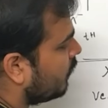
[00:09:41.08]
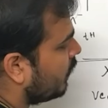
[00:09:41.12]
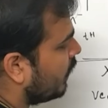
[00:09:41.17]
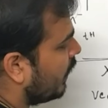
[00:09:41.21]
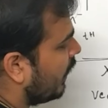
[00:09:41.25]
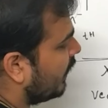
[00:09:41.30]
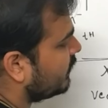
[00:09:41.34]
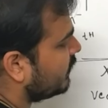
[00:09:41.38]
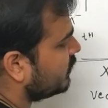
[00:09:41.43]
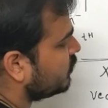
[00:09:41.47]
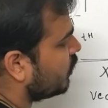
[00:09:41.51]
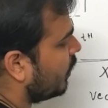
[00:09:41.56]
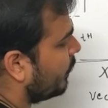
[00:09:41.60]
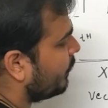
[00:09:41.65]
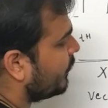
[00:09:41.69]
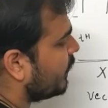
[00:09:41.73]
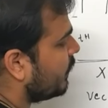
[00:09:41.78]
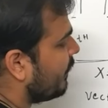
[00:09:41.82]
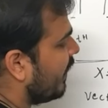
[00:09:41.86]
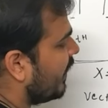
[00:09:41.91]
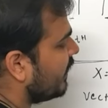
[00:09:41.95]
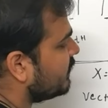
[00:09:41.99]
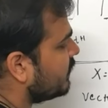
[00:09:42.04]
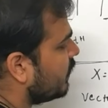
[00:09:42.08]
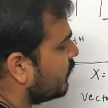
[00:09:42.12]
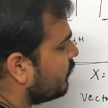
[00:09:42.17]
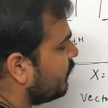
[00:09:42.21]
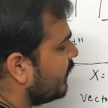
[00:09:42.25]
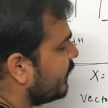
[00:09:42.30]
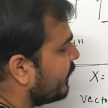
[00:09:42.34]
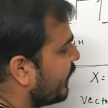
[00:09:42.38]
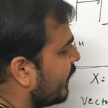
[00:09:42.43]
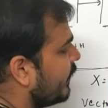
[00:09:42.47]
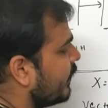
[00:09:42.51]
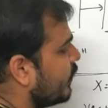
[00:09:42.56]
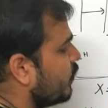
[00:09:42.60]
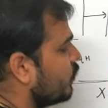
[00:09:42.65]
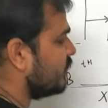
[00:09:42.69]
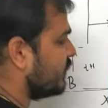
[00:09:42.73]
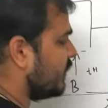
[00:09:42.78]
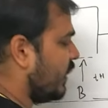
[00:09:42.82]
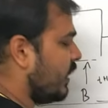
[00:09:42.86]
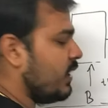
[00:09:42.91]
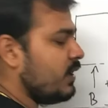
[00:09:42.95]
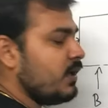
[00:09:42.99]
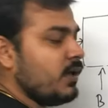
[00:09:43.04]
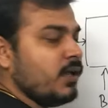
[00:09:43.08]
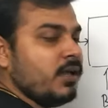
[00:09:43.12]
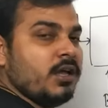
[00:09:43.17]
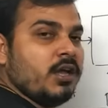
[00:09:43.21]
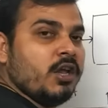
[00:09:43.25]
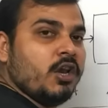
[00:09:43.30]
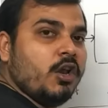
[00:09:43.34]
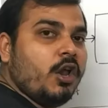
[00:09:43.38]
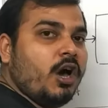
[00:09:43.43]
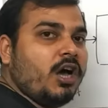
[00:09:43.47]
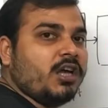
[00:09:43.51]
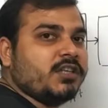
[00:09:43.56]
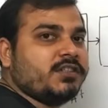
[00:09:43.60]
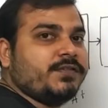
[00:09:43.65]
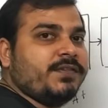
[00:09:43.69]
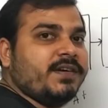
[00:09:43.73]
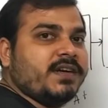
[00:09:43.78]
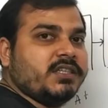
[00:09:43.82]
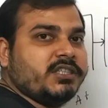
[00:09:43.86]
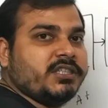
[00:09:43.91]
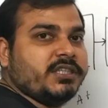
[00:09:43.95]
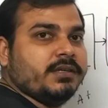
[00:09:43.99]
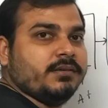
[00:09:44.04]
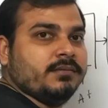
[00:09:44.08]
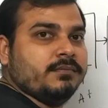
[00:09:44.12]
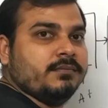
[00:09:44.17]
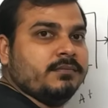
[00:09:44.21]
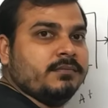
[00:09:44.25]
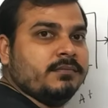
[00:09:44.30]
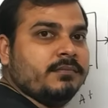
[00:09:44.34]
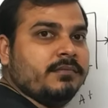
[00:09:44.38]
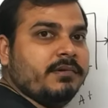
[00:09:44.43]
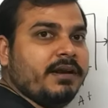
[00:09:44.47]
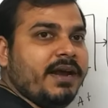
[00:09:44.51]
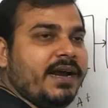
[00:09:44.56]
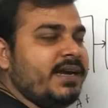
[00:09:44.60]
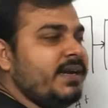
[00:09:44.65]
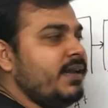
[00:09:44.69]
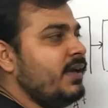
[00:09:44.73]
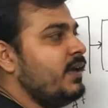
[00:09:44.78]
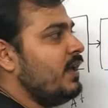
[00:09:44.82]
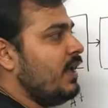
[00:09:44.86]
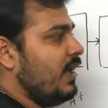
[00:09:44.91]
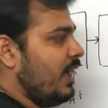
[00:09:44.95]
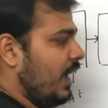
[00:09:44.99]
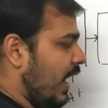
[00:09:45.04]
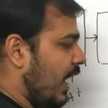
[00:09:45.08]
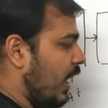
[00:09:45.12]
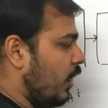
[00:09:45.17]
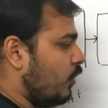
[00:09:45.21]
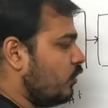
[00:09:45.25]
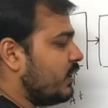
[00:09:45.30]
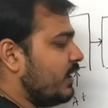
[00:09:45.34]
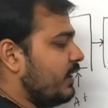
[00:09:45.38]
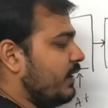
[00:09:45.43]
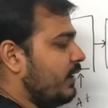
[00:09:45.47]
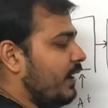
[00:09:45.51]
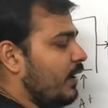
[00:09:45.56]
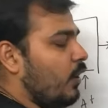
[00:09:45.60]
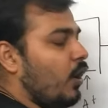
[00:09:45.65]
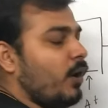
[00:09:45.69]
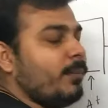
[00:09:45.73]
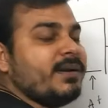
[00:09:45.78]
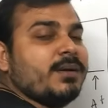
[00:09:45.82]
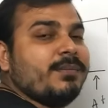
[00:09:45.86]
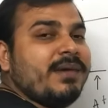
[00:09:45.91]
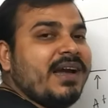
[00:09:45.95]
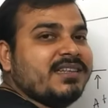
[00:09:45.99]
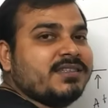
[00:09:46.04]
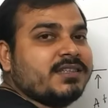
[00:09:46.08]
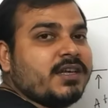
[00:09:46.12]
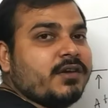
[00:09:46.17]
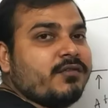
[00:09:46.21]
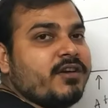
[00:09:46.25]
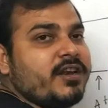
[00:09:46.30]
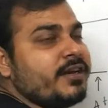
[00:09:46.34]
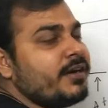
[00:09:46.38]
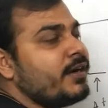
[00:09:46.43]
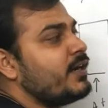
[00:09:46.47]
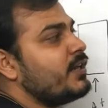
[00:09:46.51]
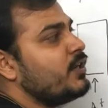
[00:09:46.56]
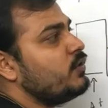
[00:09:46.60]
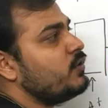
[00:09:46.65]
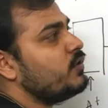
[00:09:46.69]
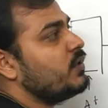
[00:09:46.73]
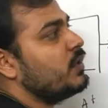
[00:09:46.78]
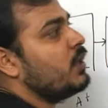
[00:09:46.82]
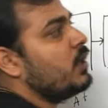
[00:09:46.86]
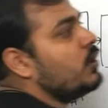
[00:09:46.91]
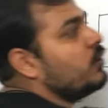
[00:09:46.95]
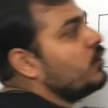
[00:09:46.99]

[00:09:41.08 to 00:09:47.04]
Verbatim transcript: and this optimizer will reduce the loss function right how the optimizer will reduce